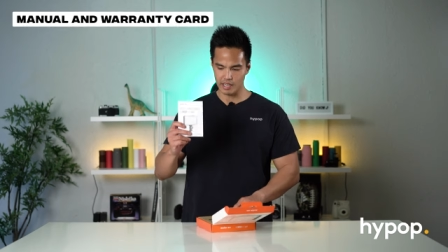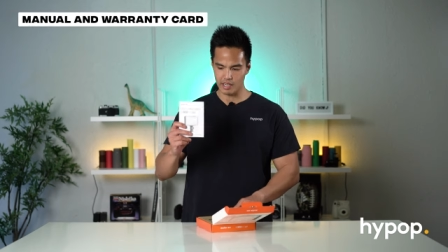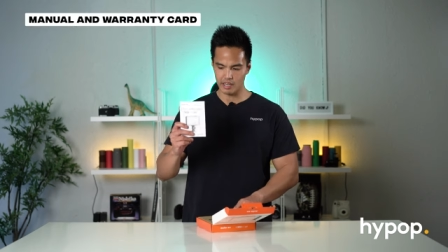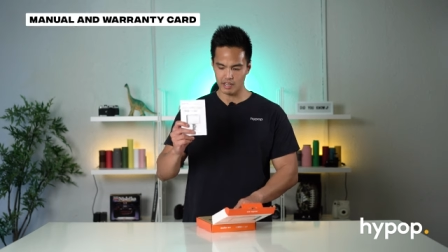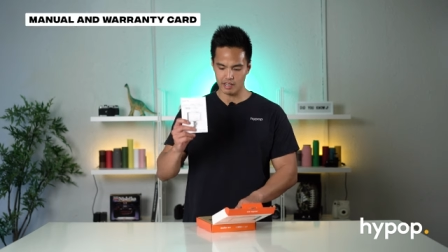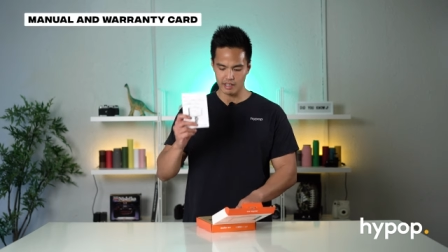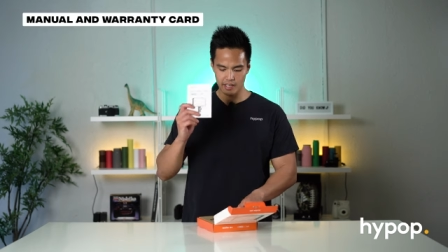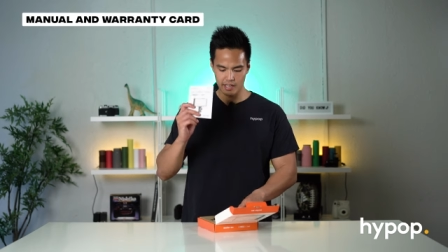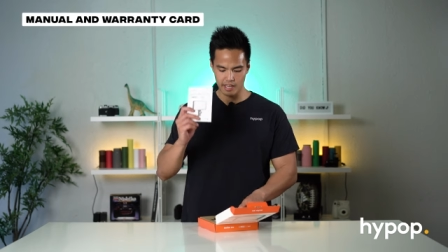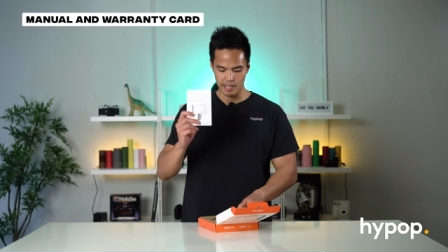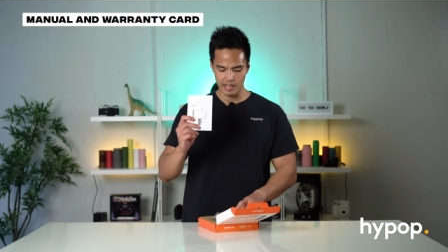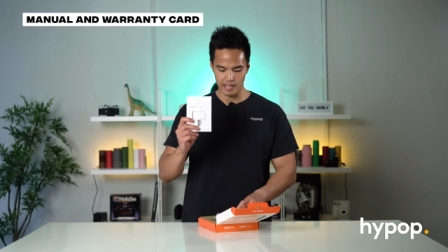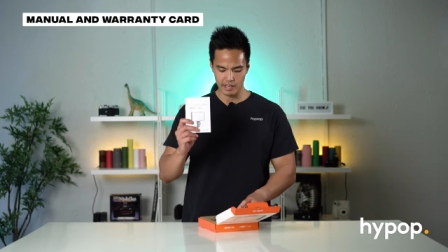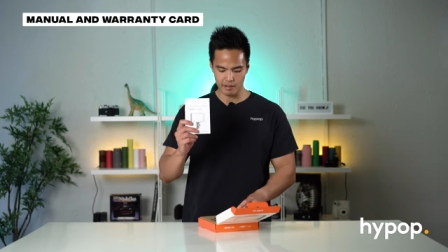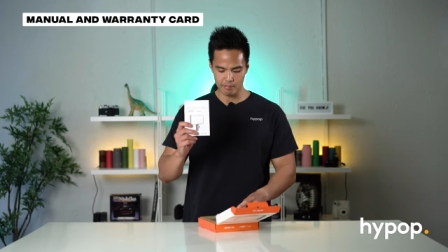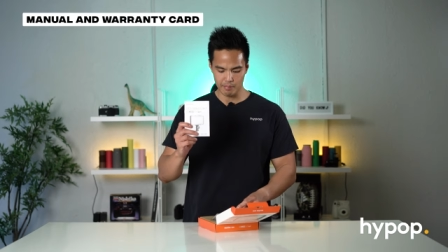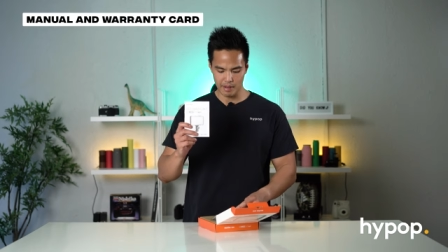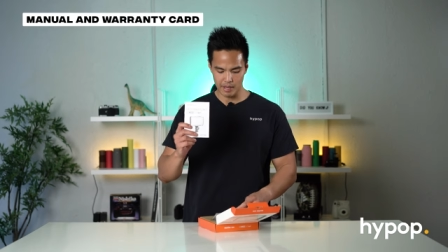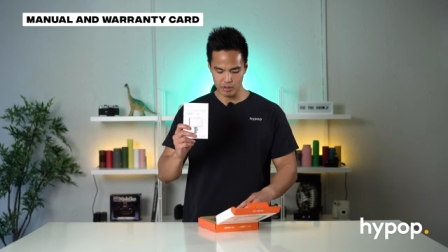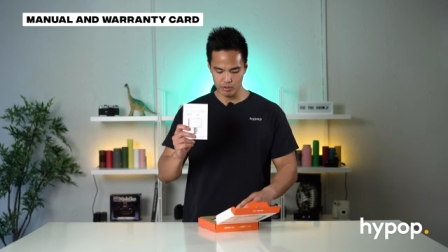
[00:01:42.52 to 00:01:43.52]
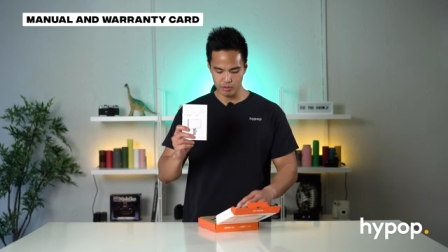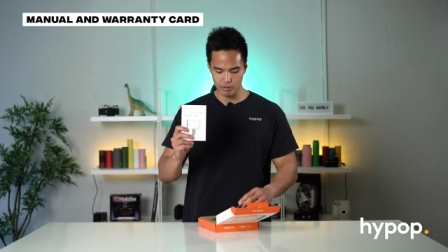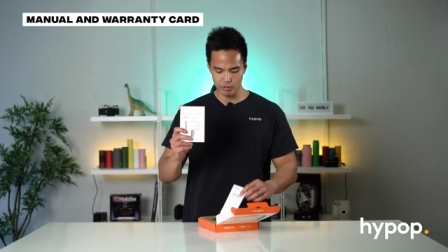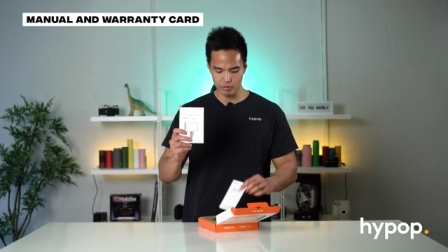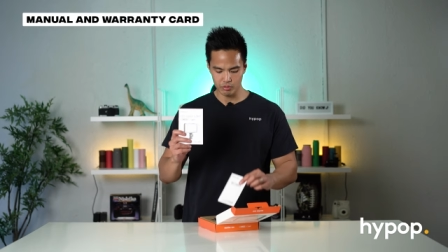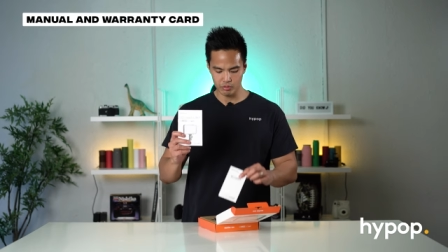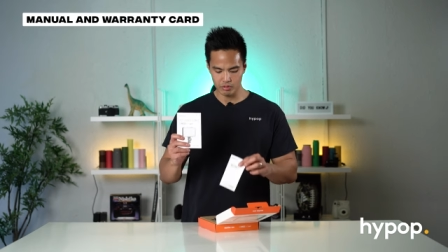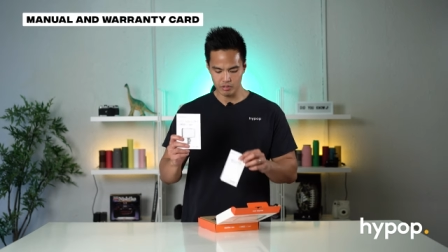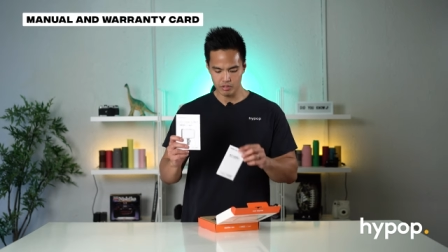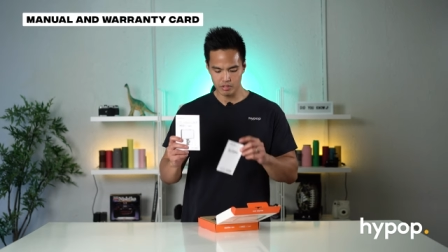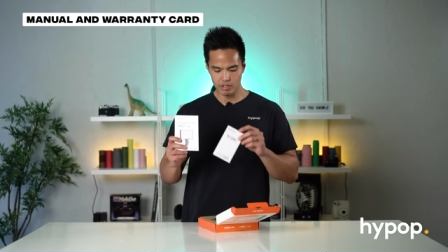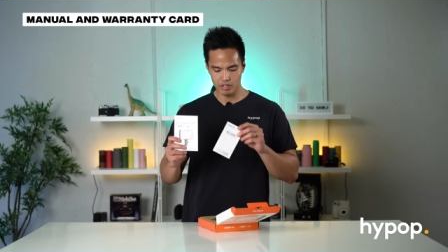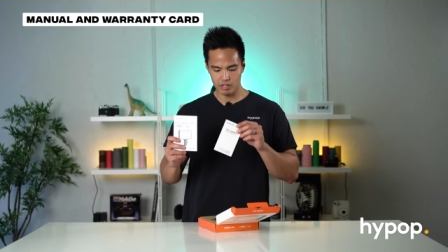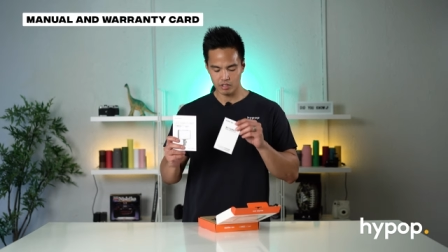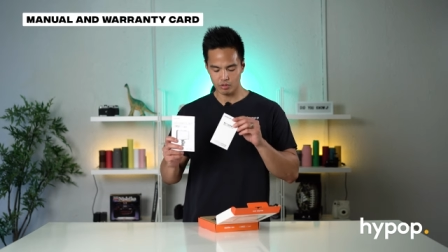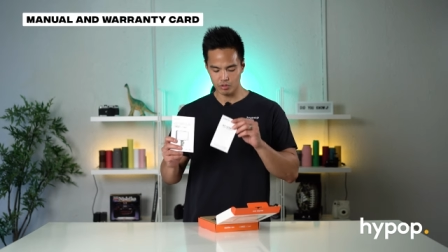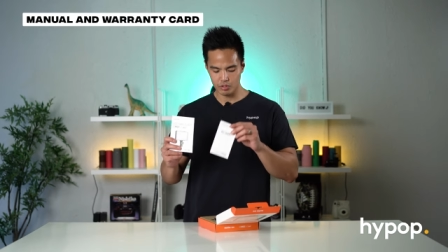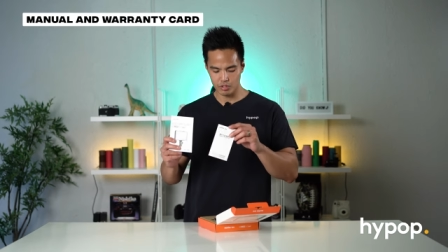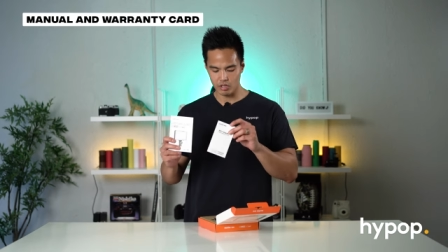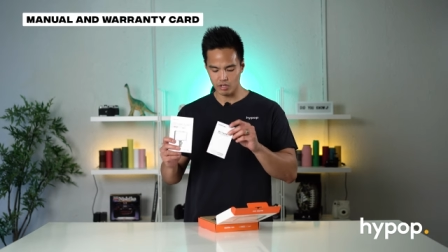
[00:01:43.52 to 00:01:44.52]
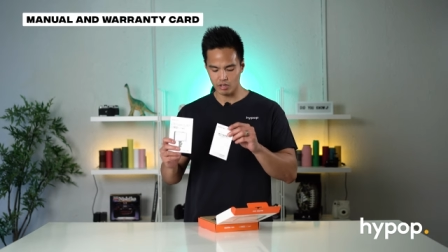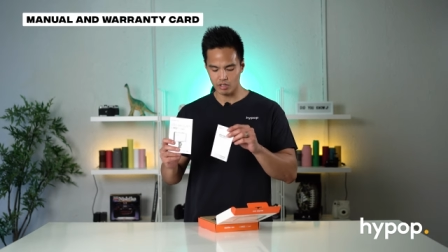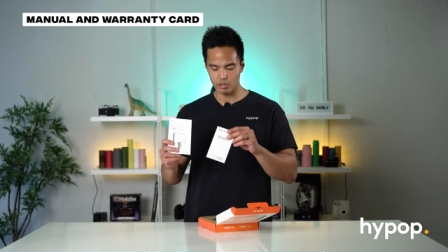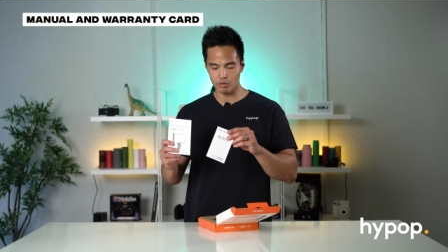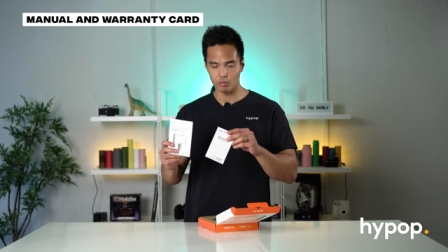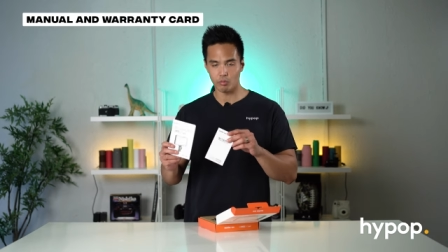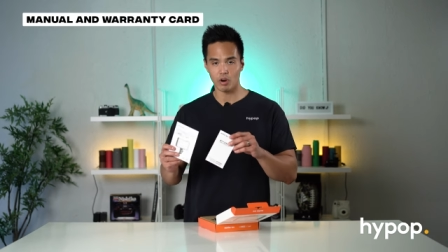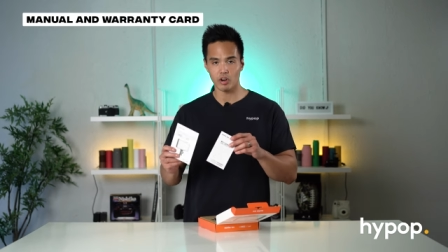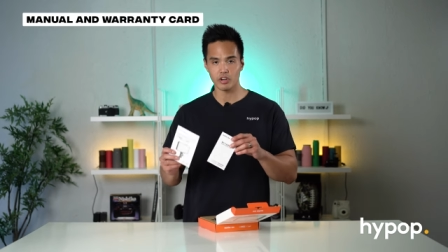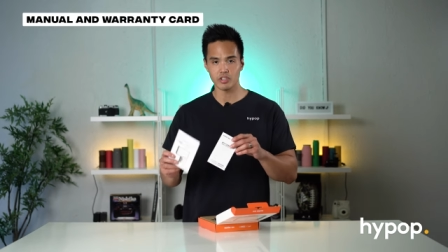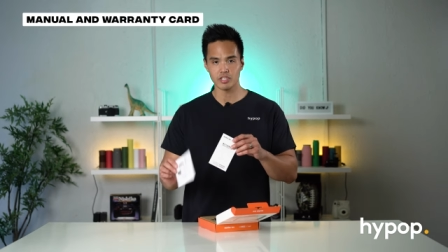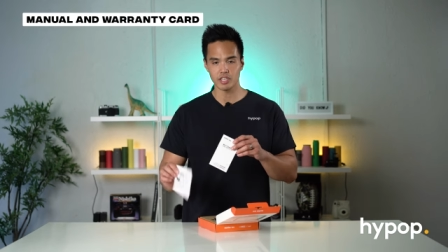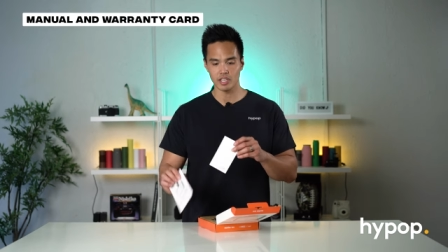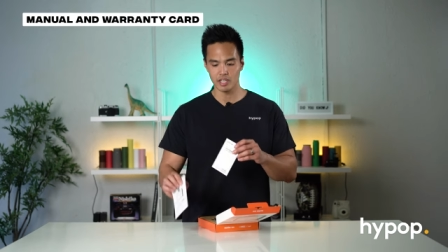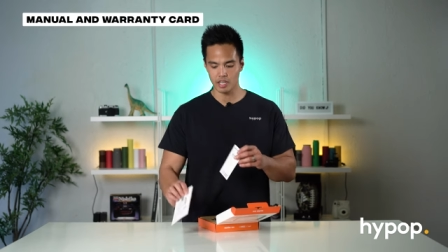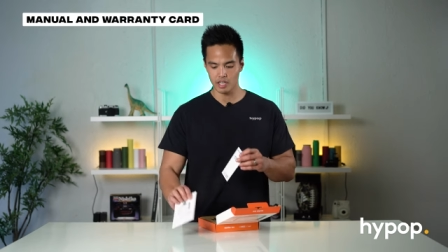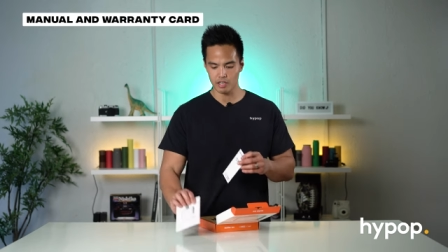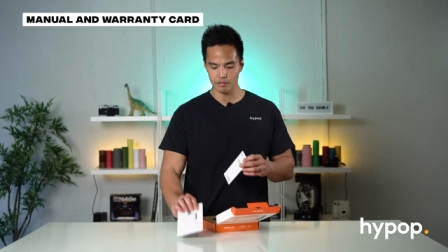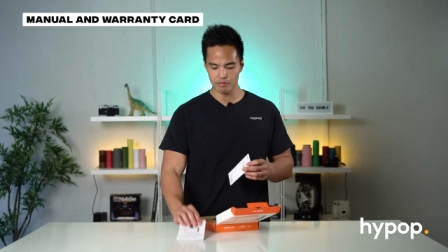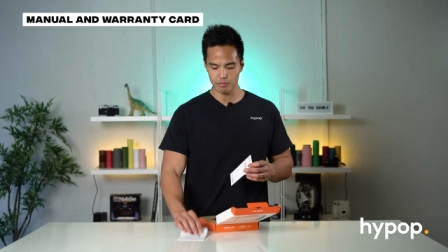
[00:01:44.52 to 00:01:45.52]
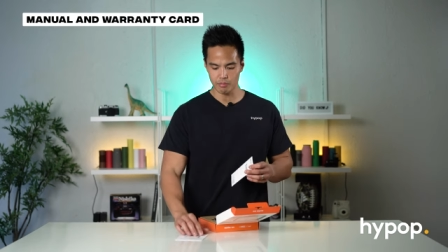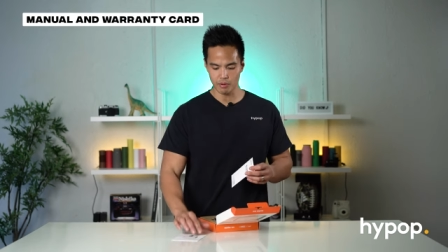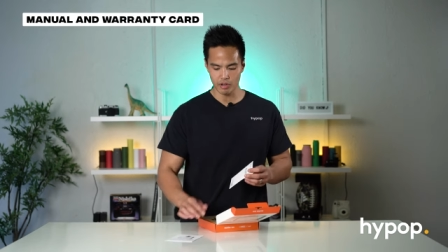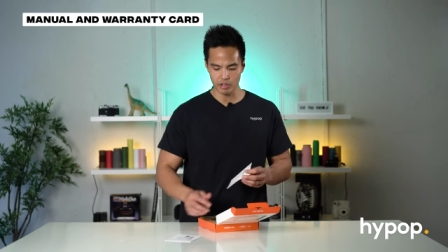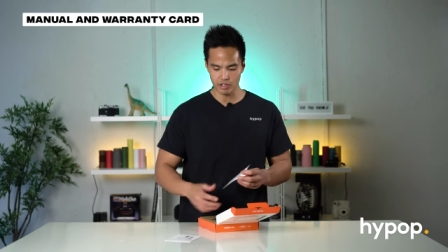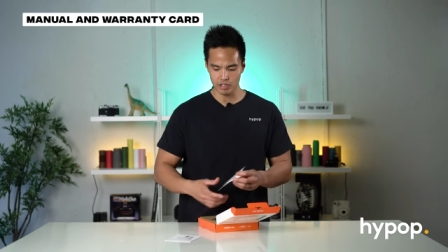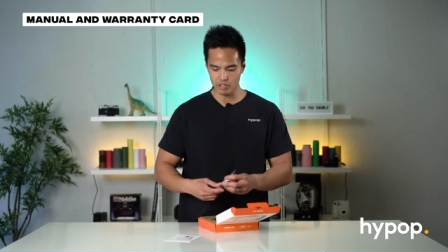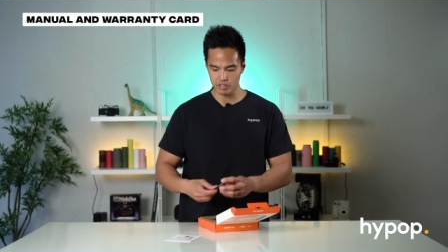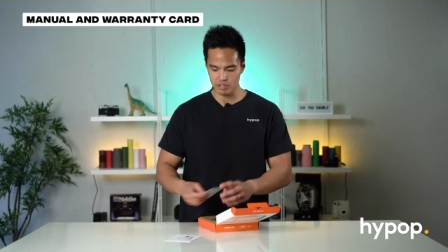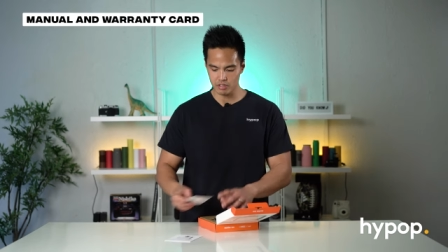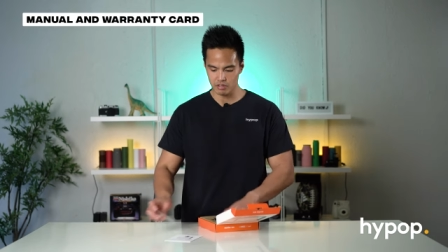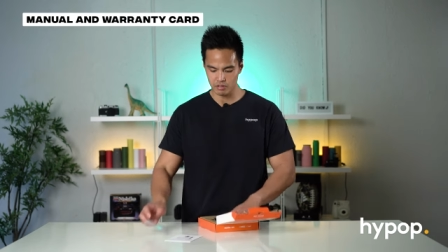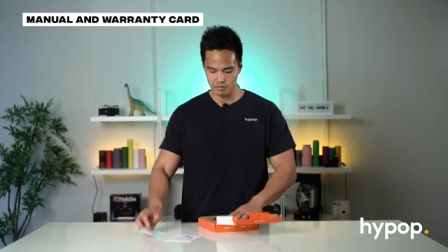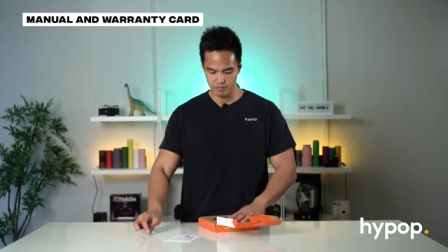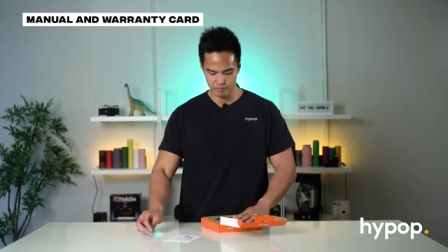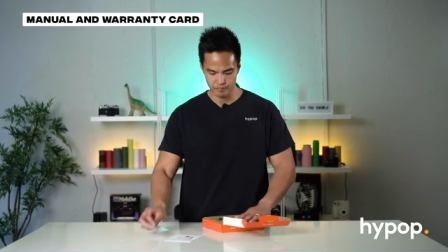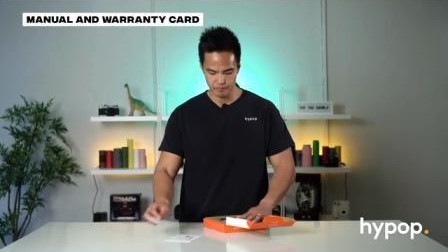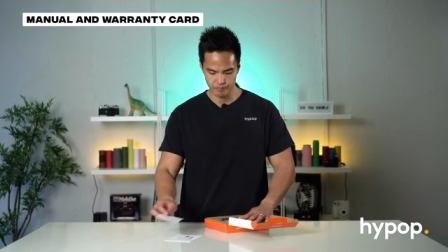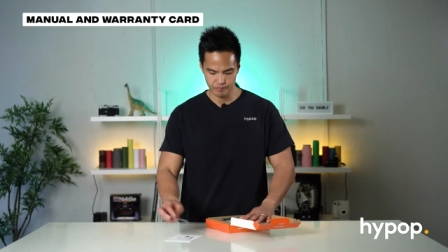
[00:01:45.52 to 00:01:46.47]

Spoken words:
are a manual, also a little warranty card from Godox,